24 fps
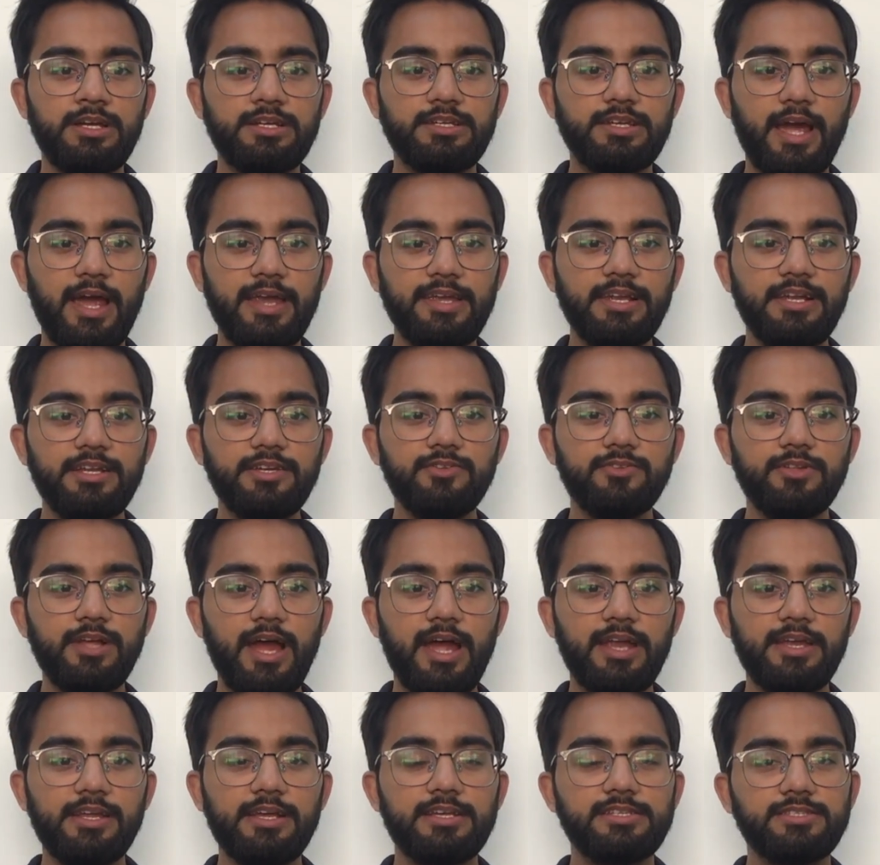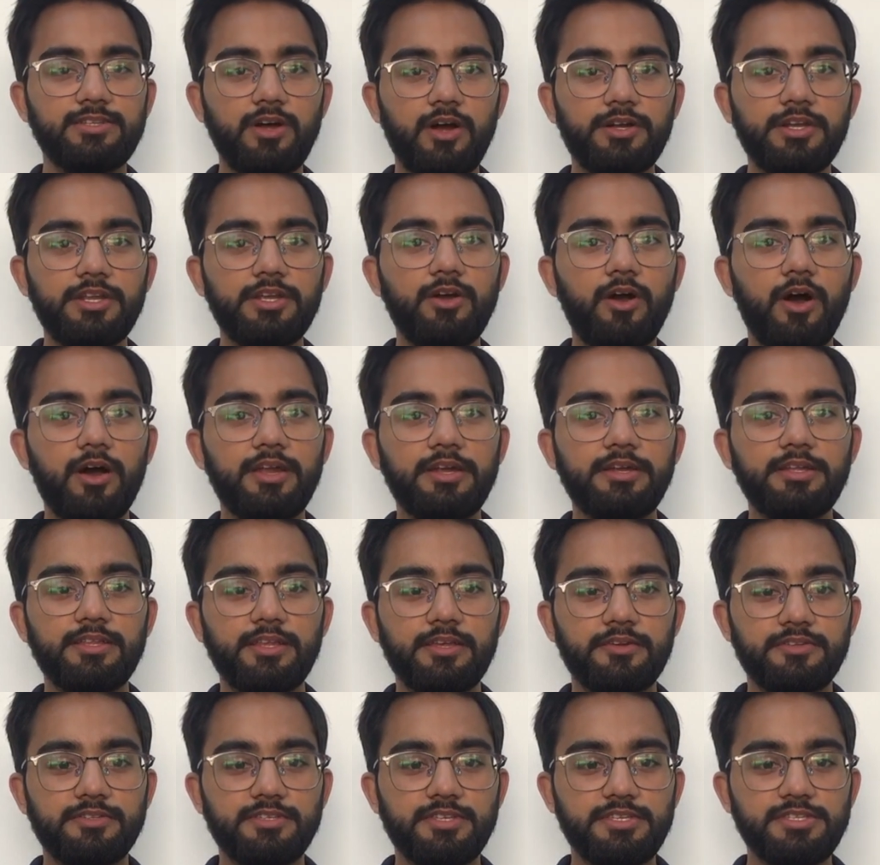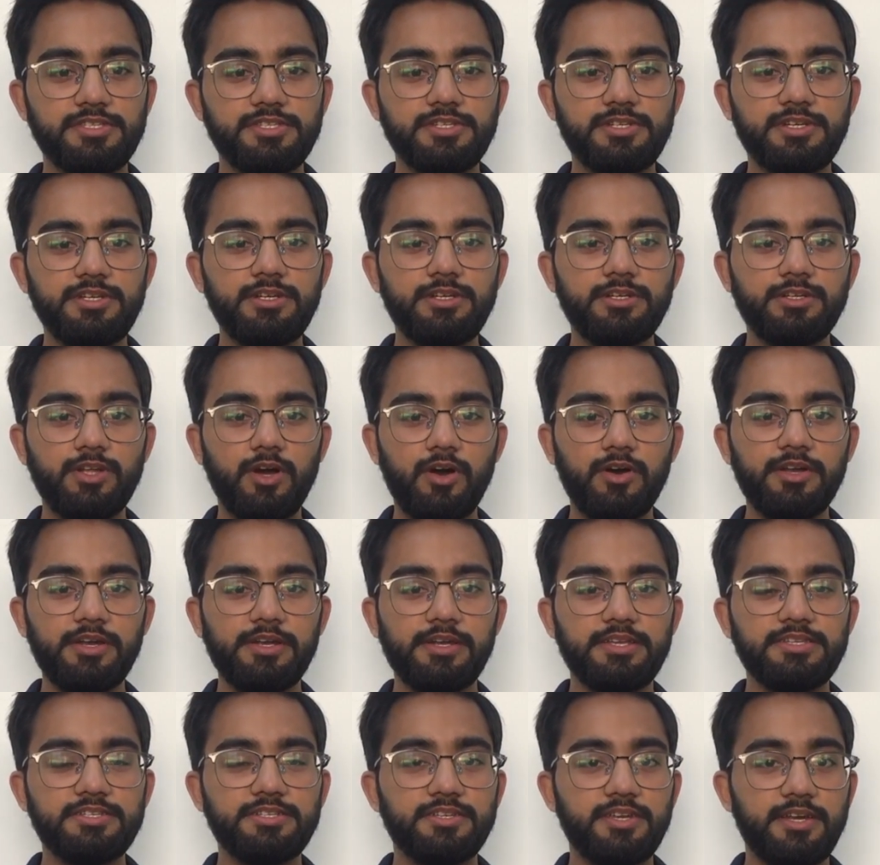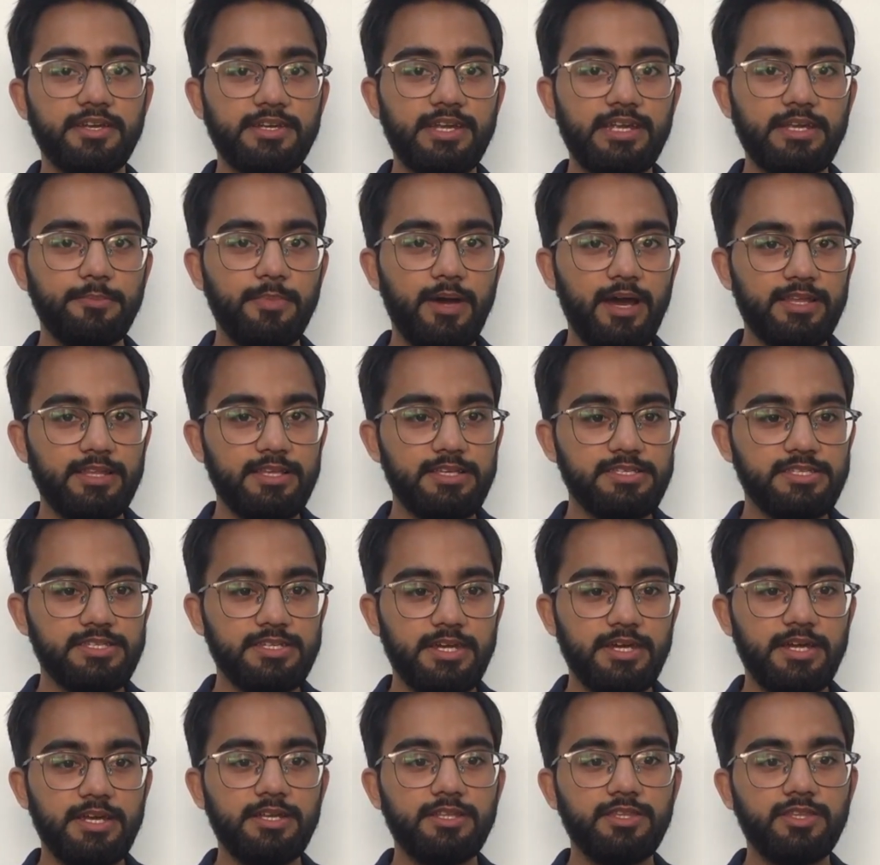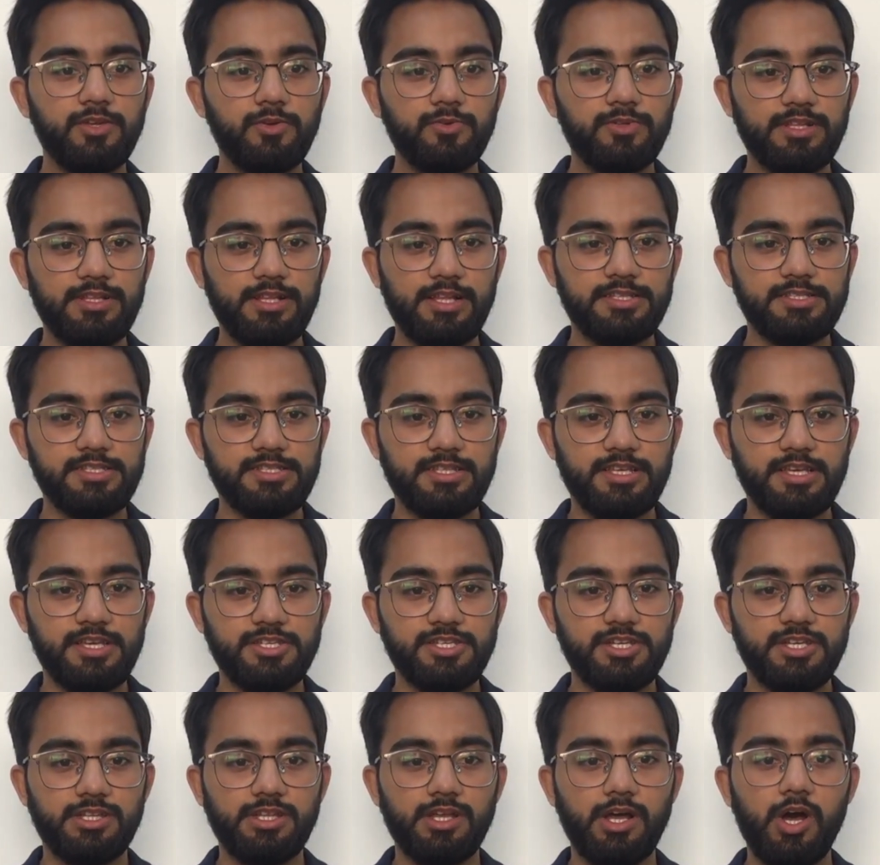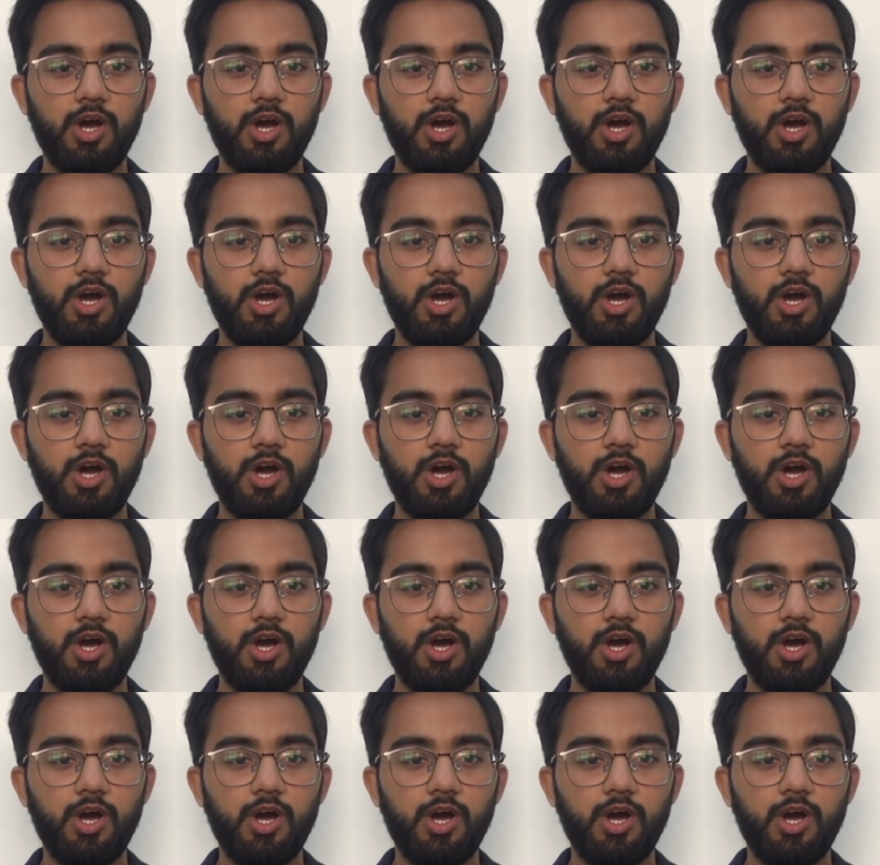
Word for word: Title to land is not recorded in the register nor it is guaranteed by the state through the legislation.